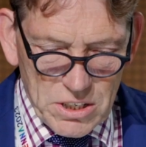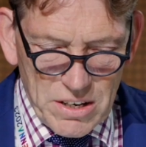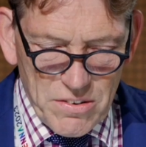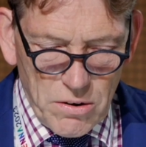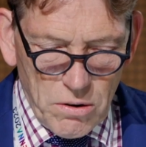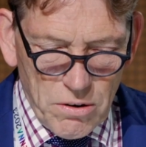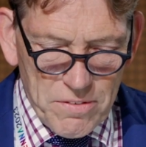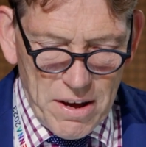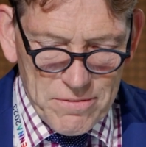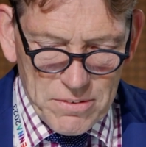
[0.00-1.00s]
which is a lot
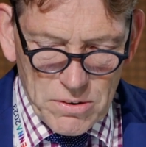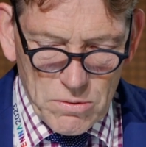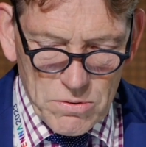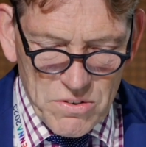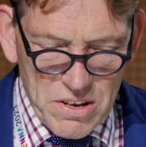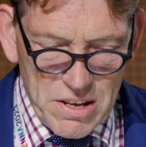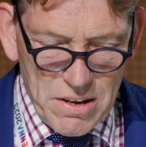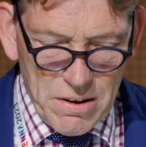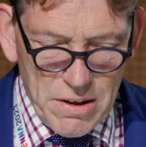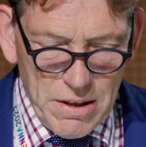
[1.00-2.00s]
of effort, you see
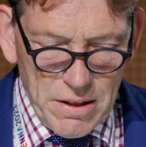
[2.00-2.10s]
here